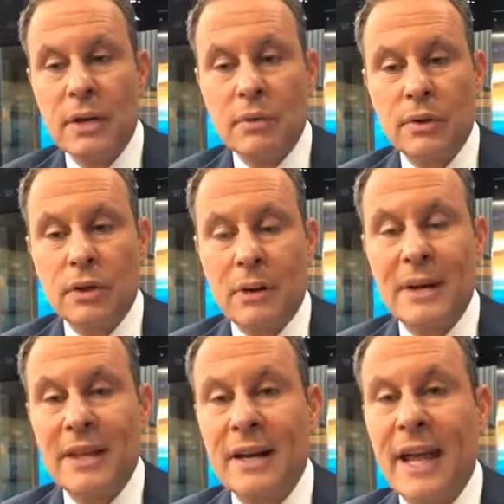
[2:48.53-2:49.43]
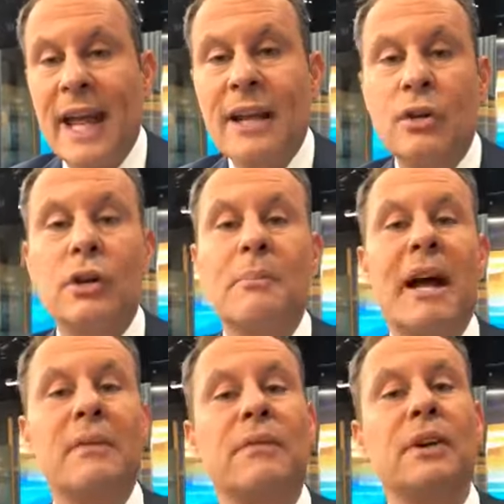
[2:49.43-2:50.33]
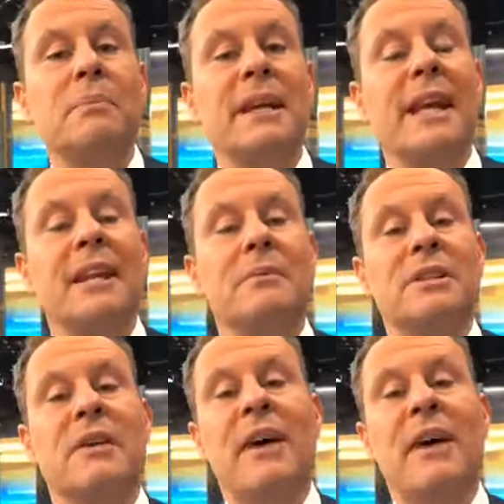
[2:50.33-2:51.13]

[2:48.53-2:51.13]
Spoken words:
We'll talk about that. And could Mike Flynn be getting himself